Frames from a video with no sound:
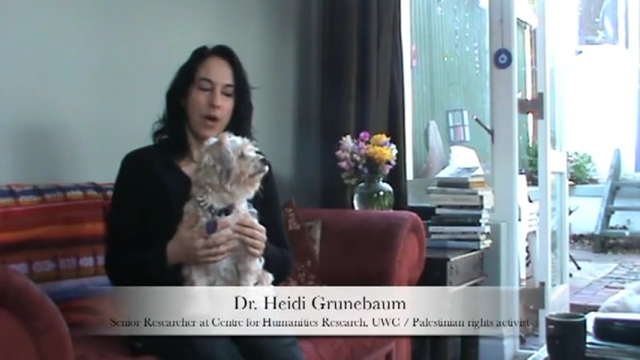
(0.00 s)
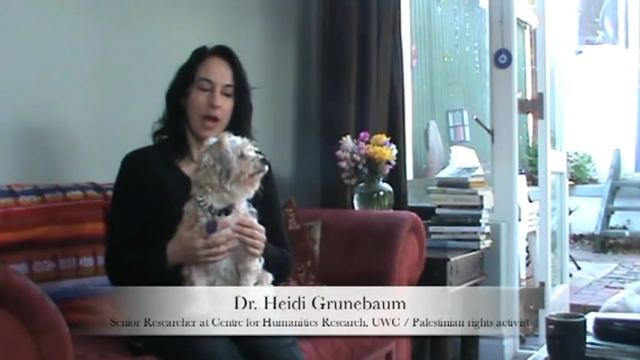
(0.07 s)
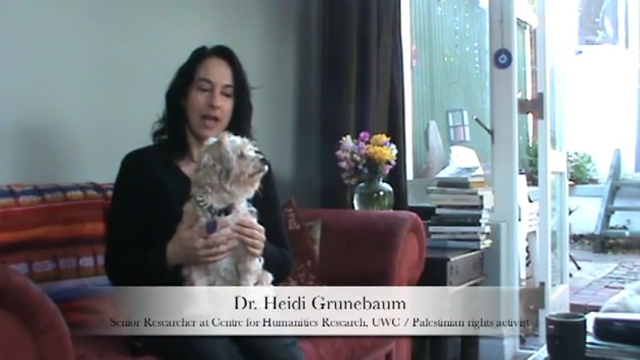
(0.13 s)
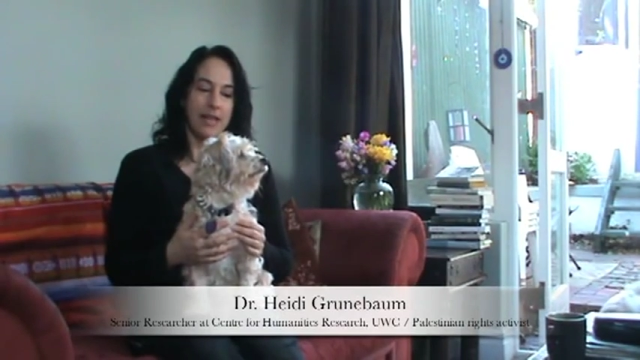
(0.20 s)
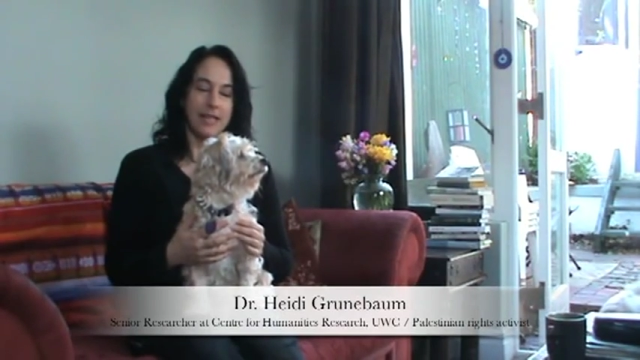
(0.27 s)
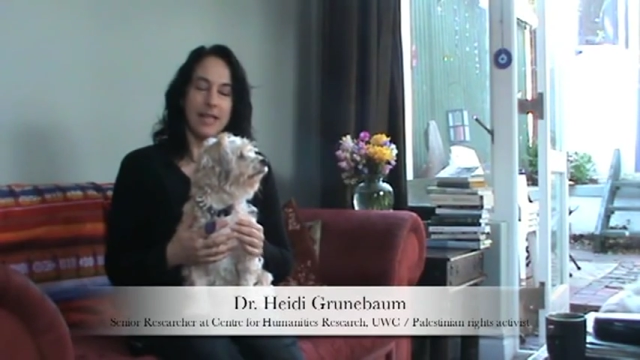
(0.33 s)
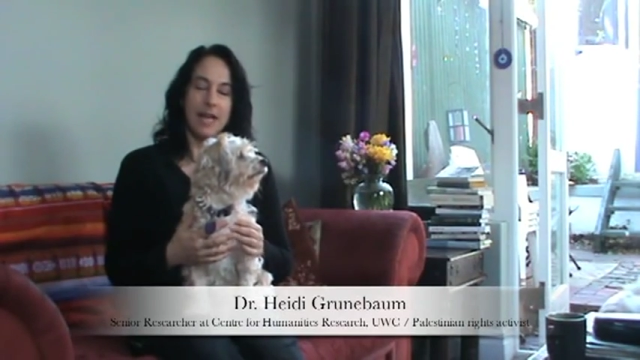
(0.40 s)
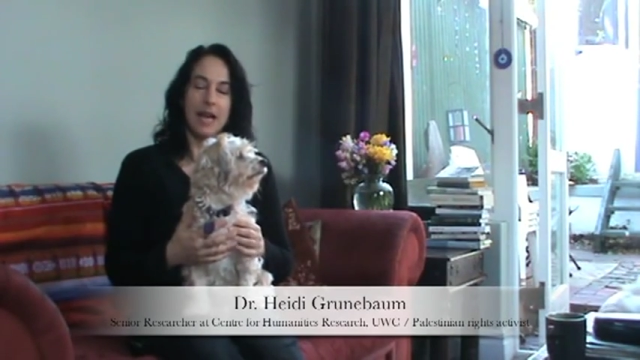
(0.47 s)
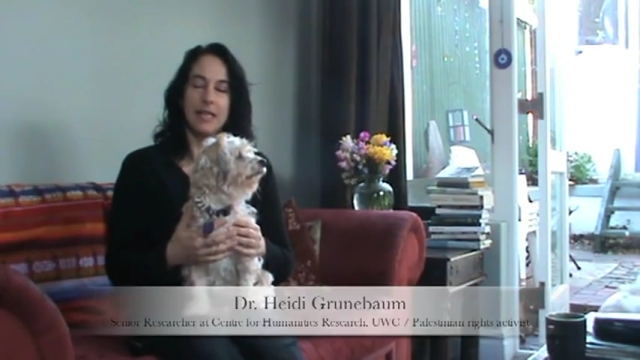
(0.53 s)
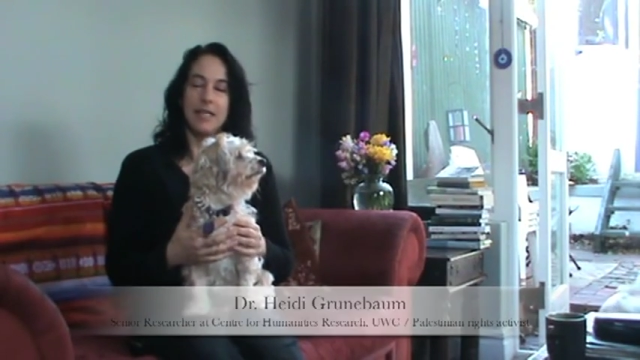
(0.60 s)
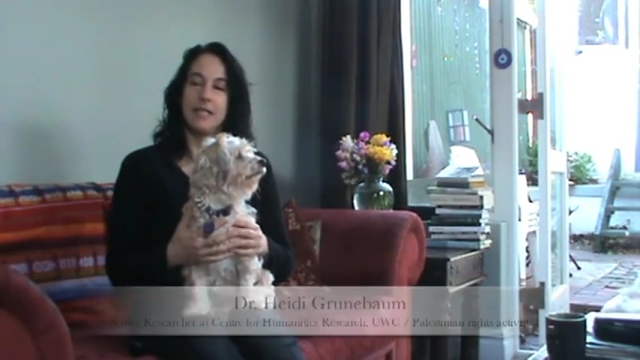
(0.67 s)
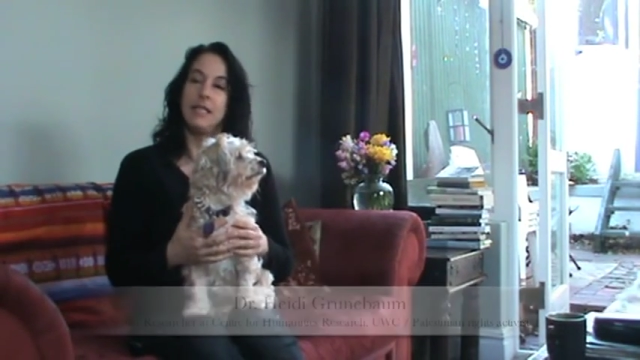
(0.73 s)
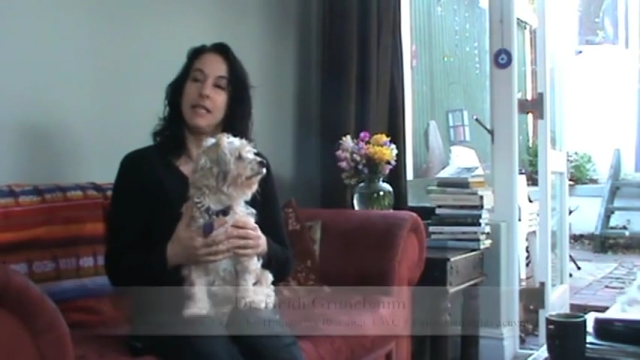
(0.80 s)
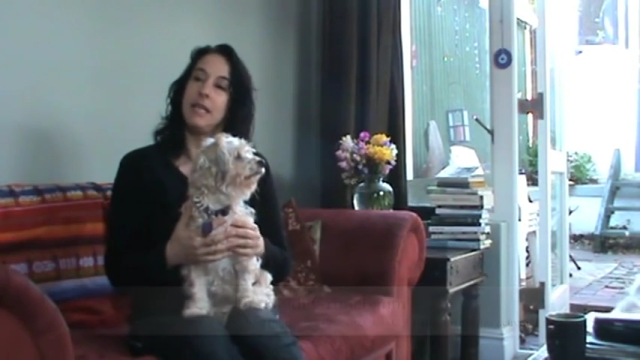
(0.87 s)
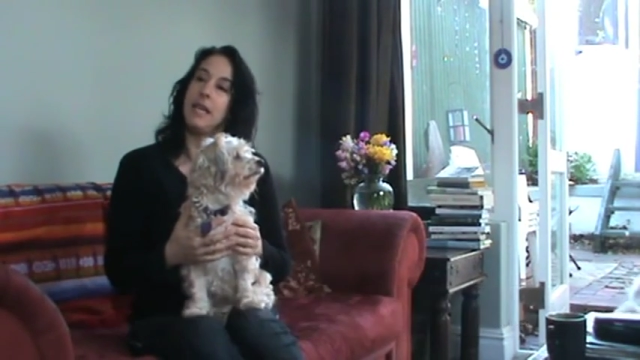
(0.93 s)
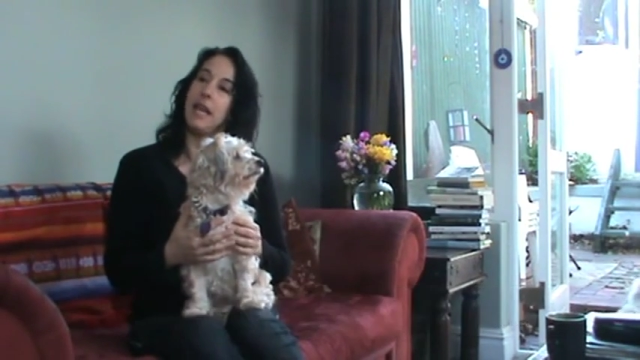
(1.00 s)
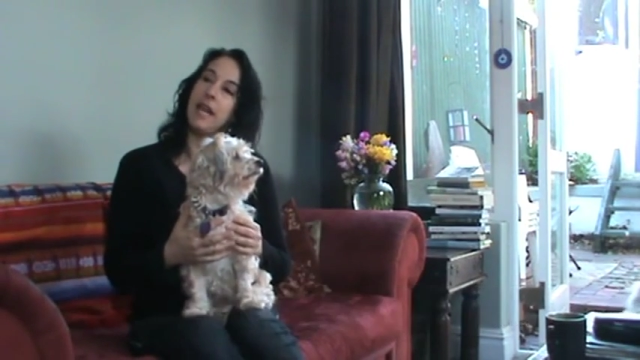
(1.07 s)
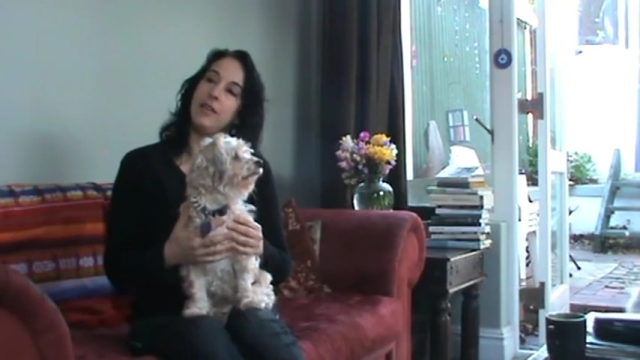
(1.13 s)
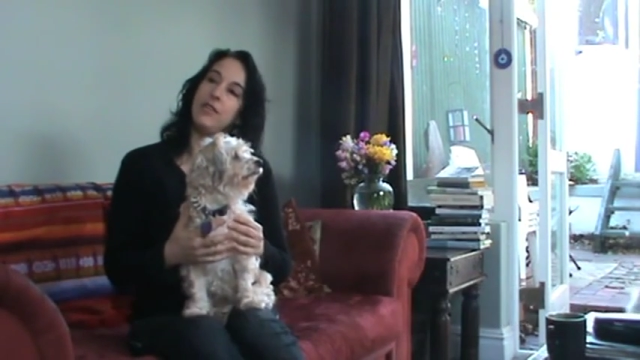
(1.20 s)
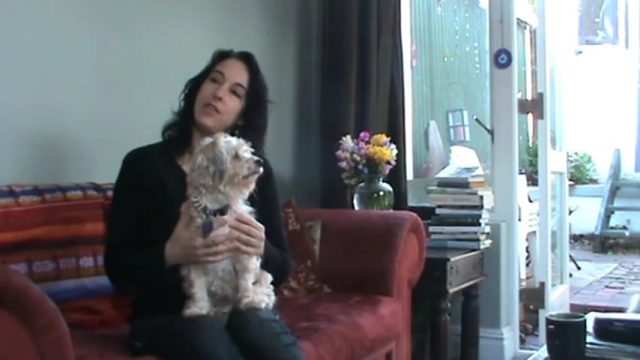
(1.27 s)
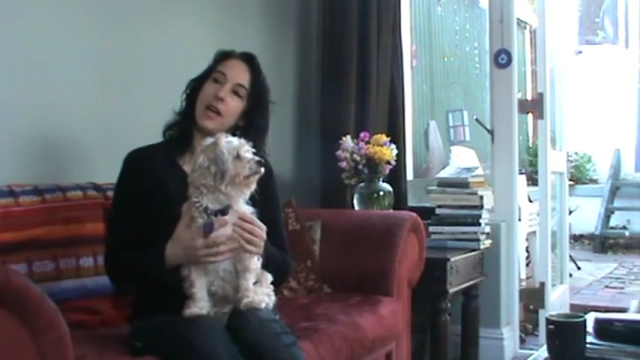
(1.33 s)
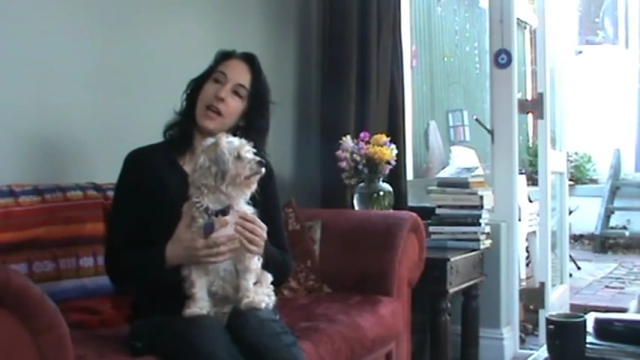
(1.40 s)
as a young
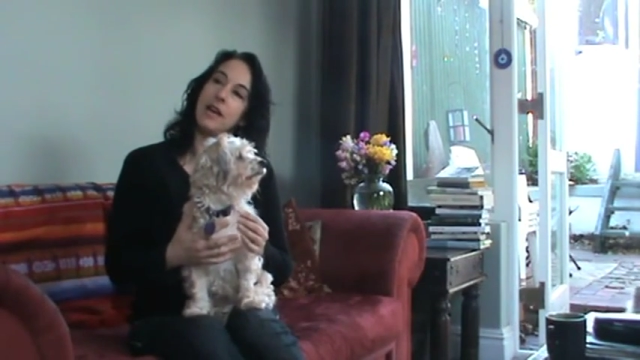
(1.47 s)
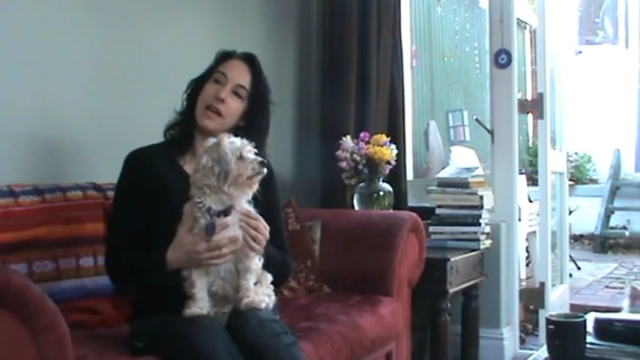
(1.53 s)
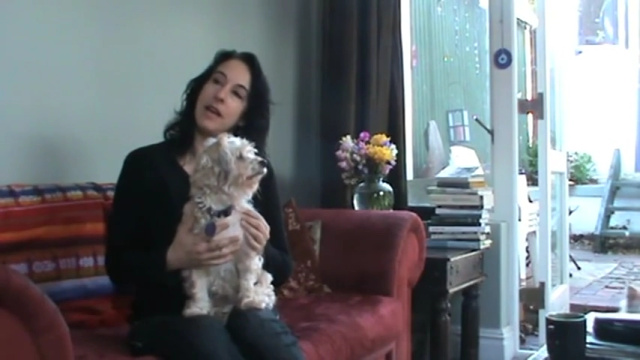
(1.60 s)
teenager